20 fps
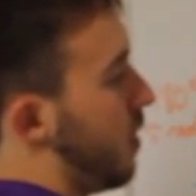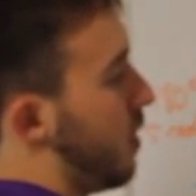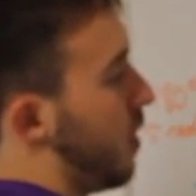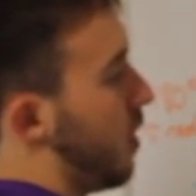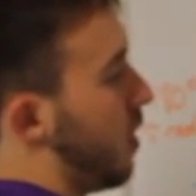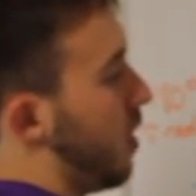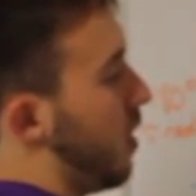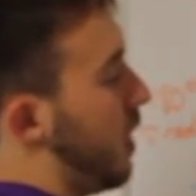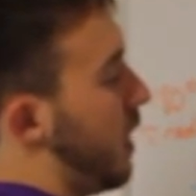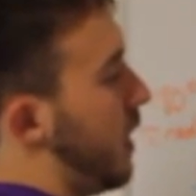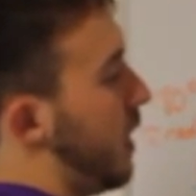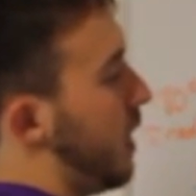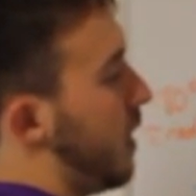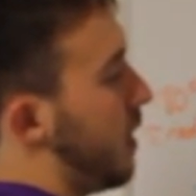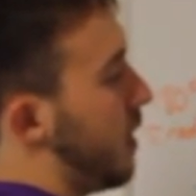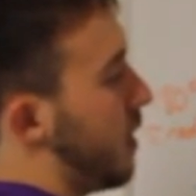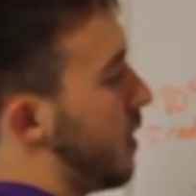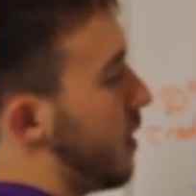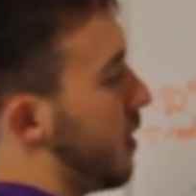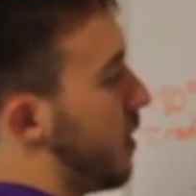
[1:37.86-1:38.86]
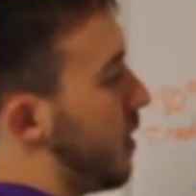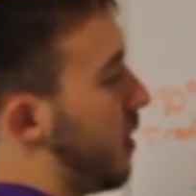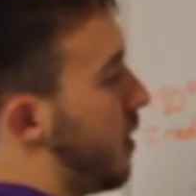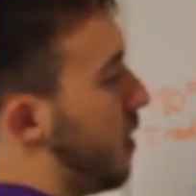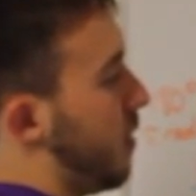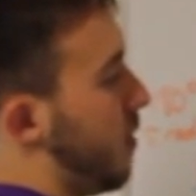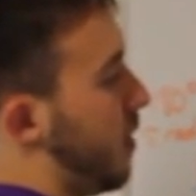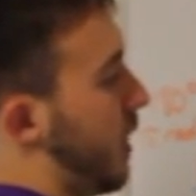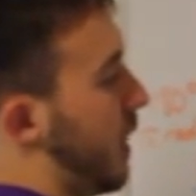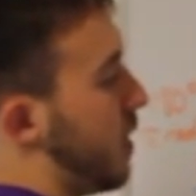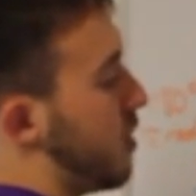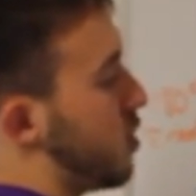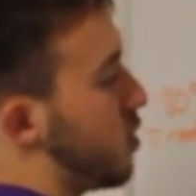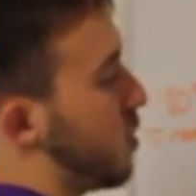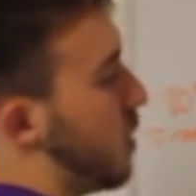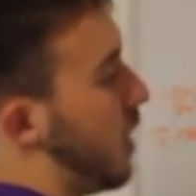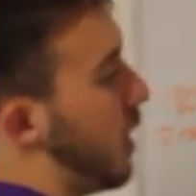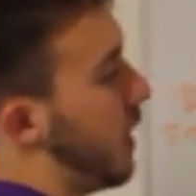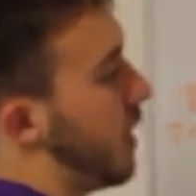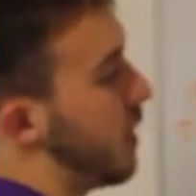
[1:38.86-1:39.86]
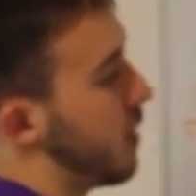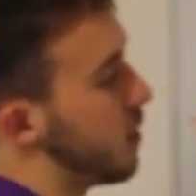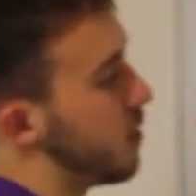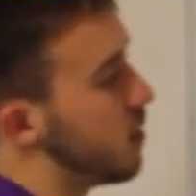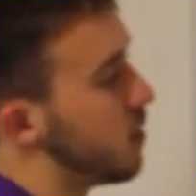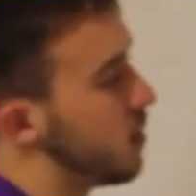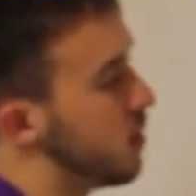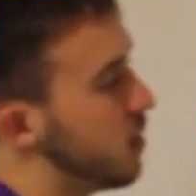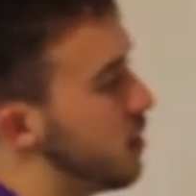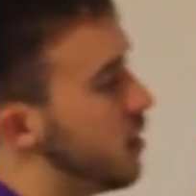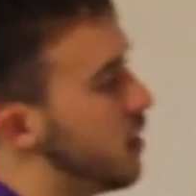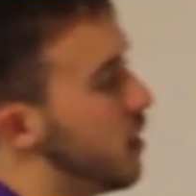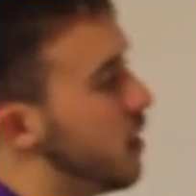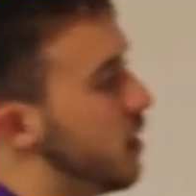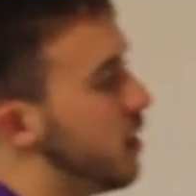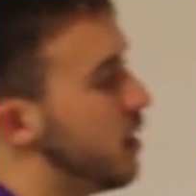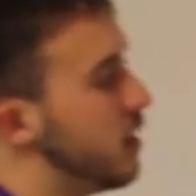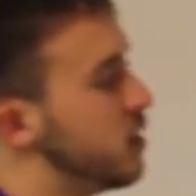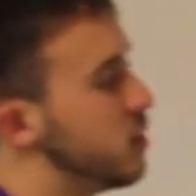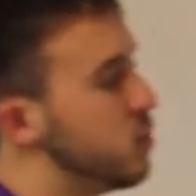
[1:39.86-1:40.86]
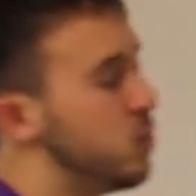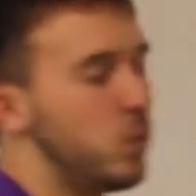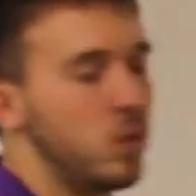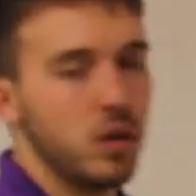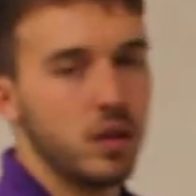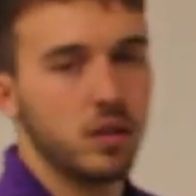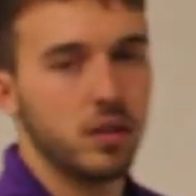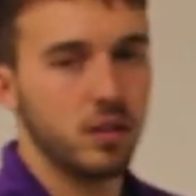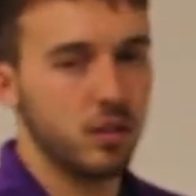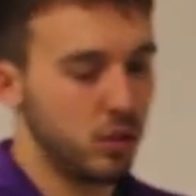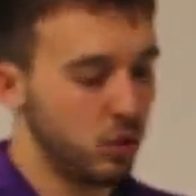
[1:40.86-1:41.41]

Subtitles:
the length of that triangle is 1.